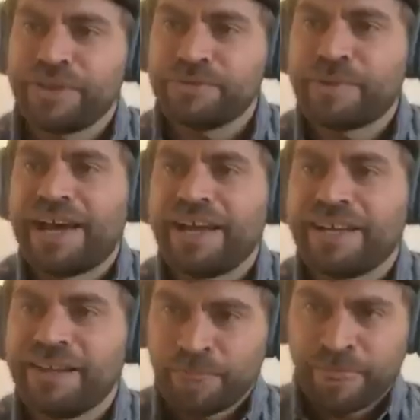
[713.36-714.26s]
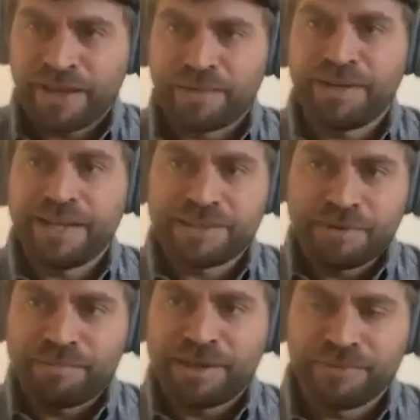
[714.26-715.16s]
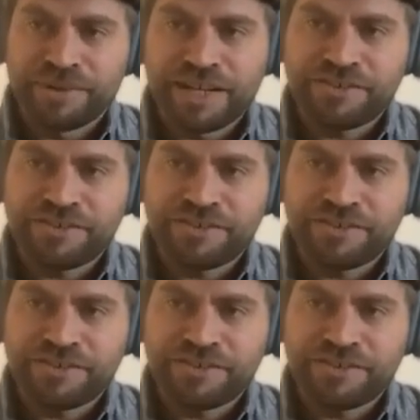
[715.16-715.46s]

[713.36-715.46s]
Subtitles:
things back and make them a bit more